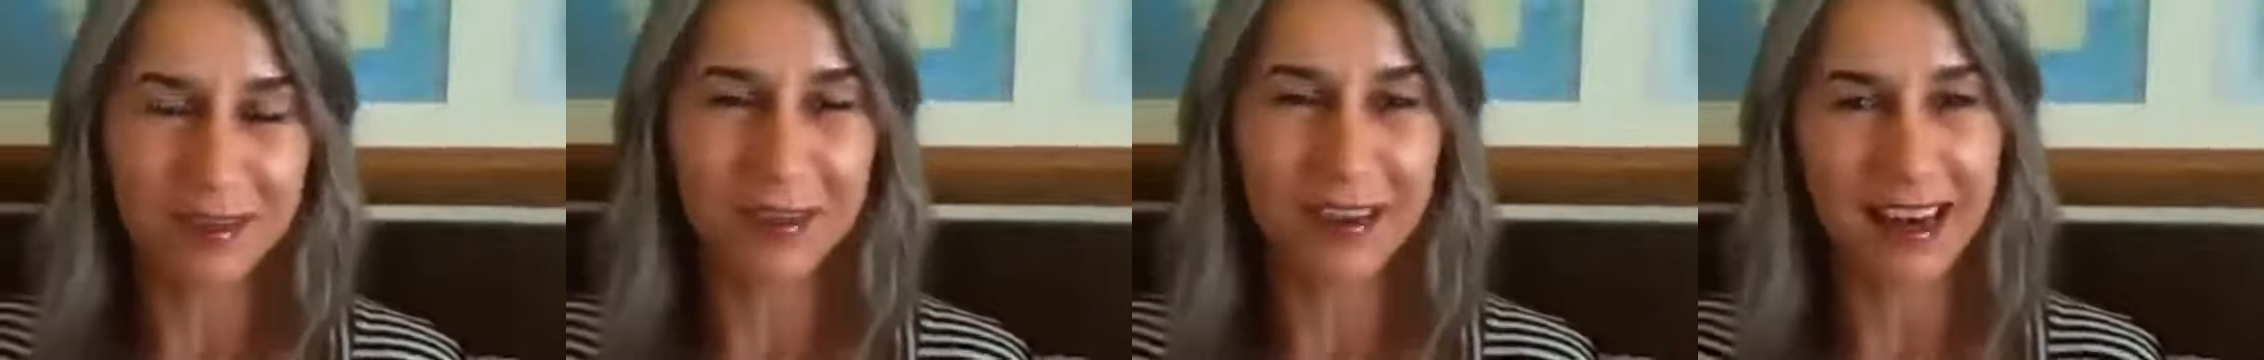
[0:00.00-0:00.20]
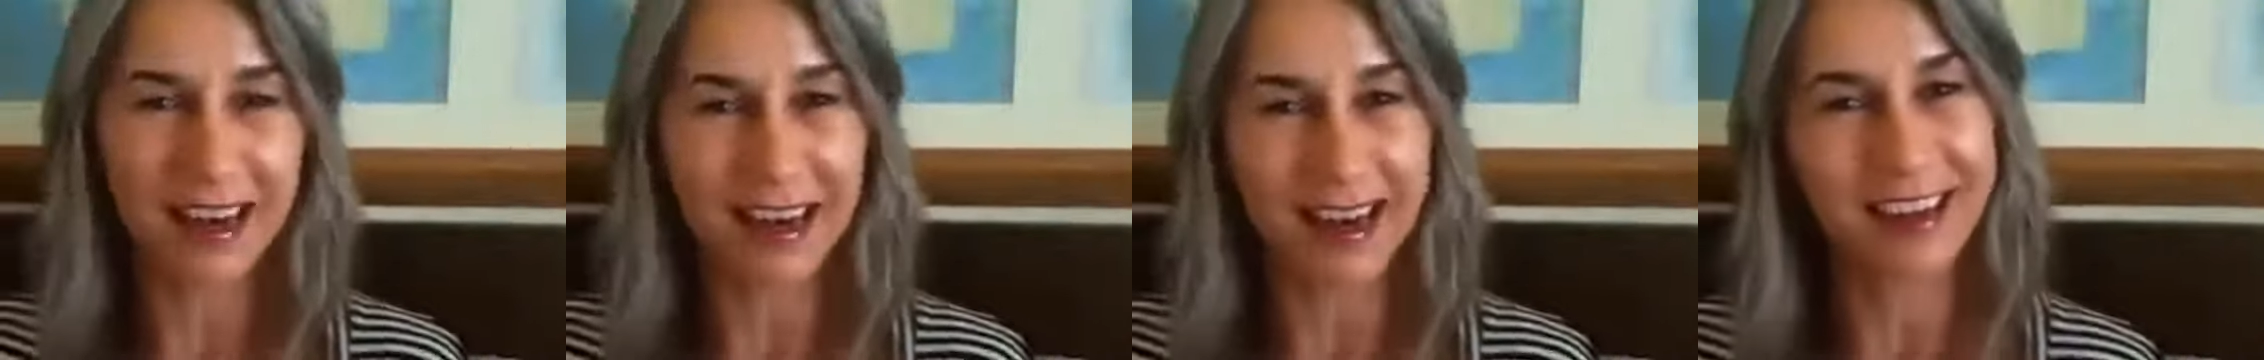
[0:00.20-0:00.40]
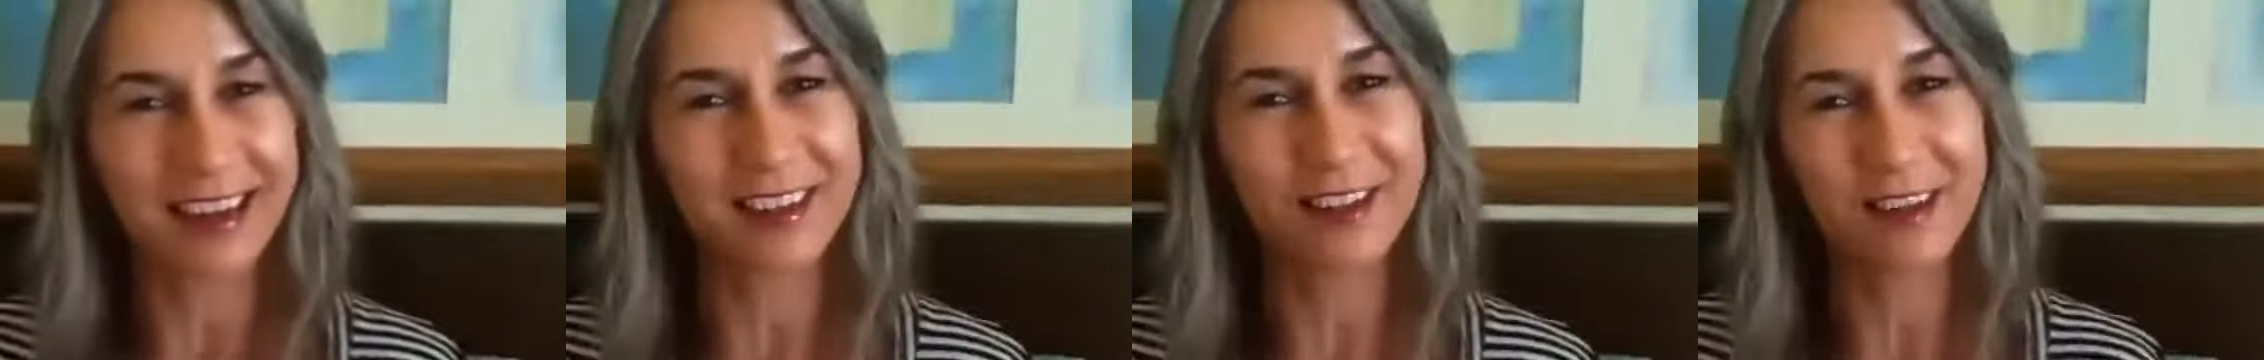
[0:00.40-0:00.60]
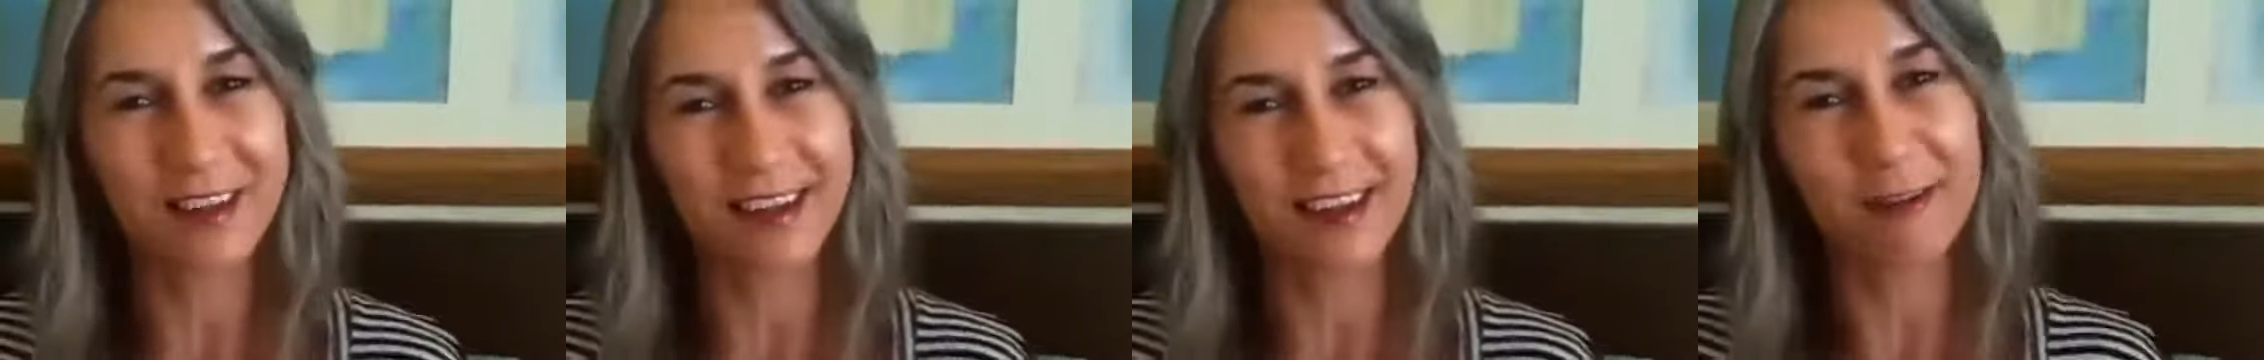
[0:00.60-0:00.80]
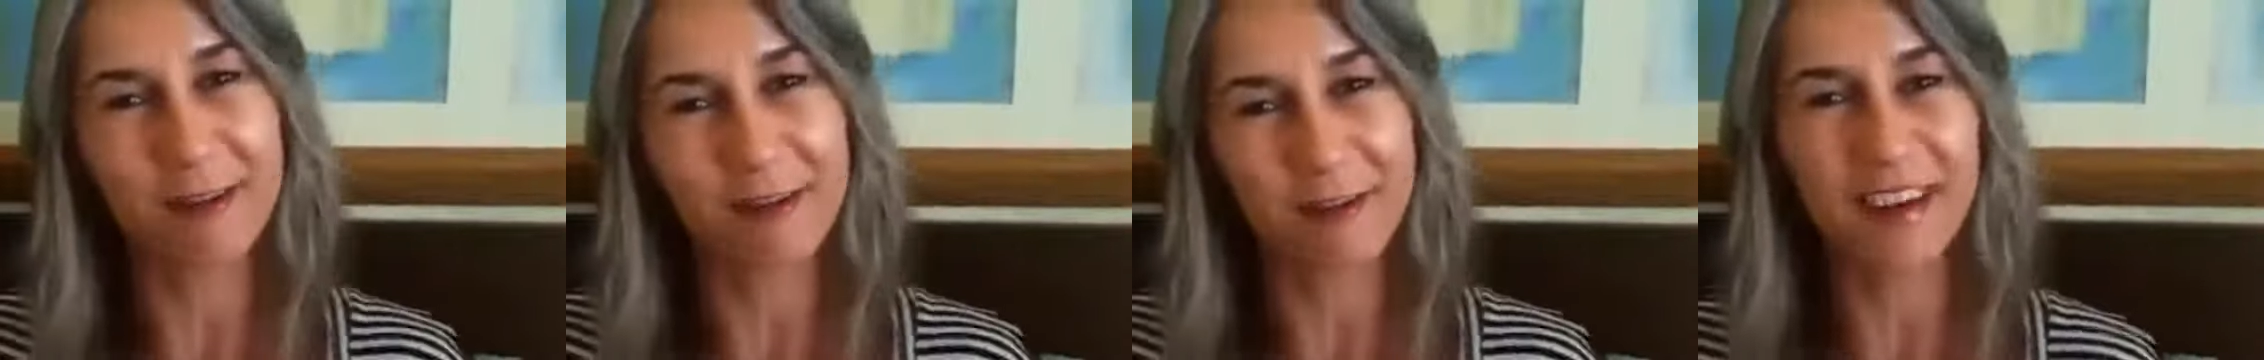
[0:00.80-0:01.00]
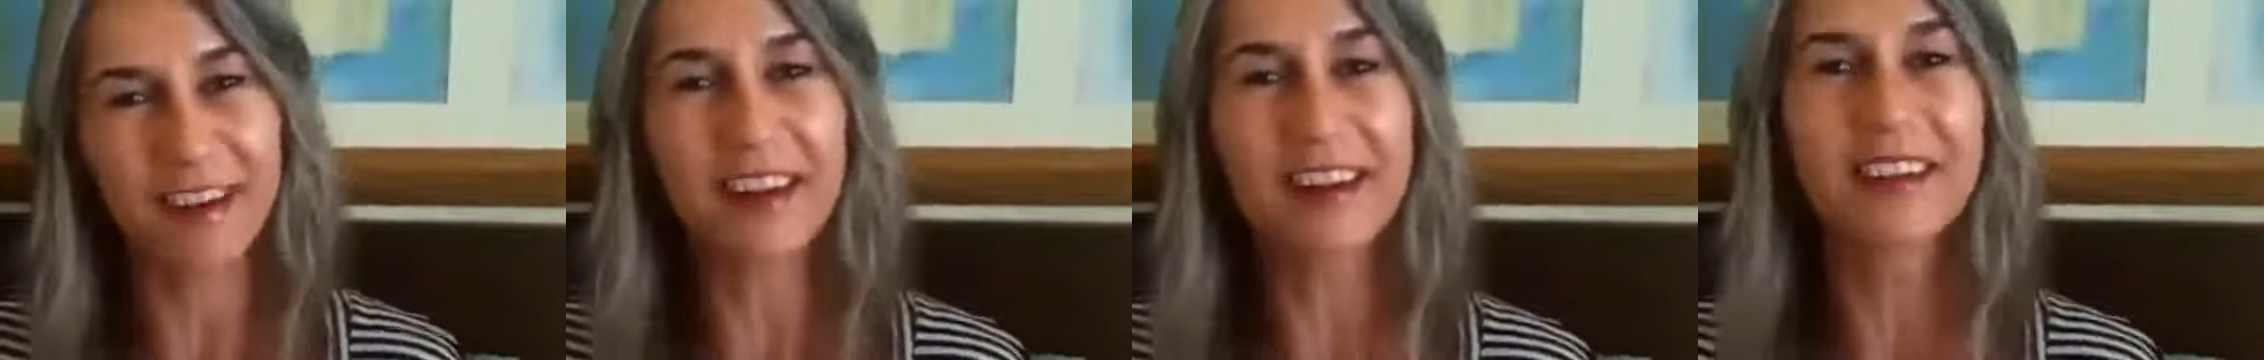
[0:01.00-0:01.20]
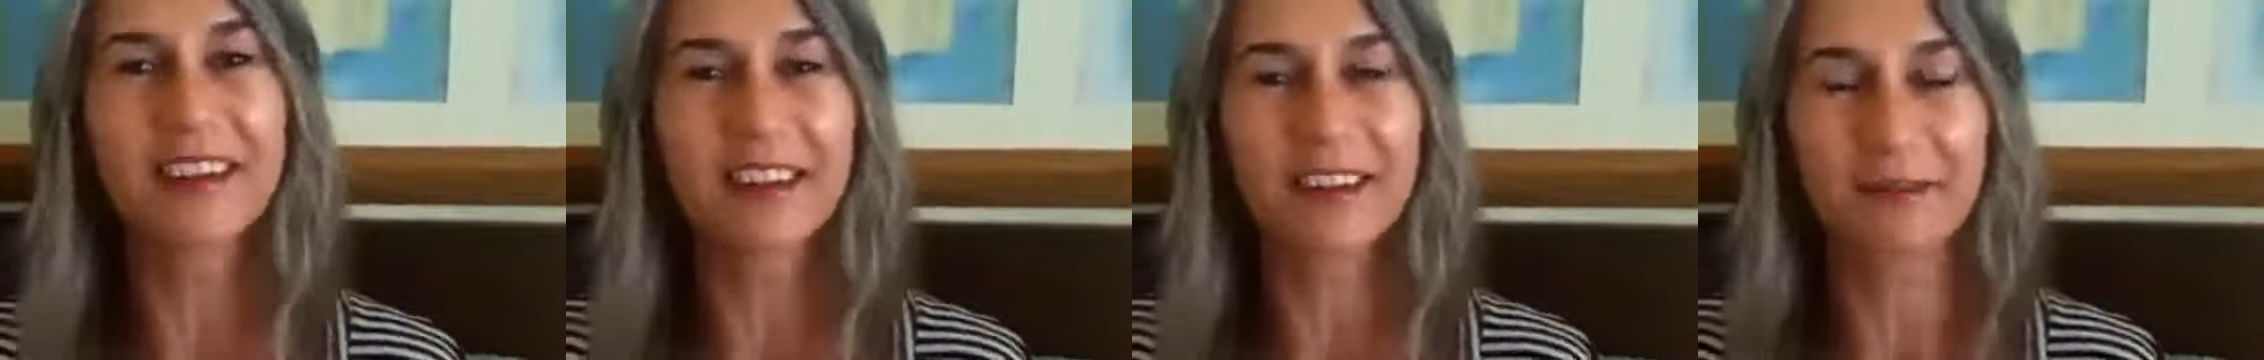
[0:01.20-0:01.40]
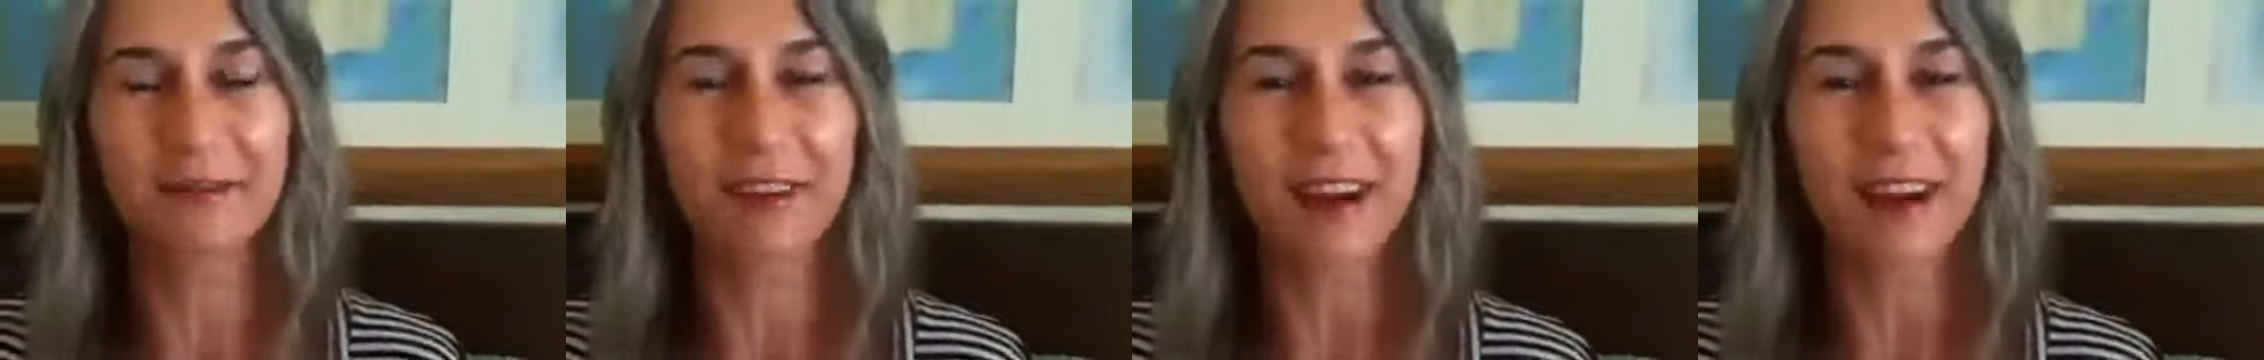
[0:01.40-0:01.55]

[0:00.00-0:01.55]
You can actually feel the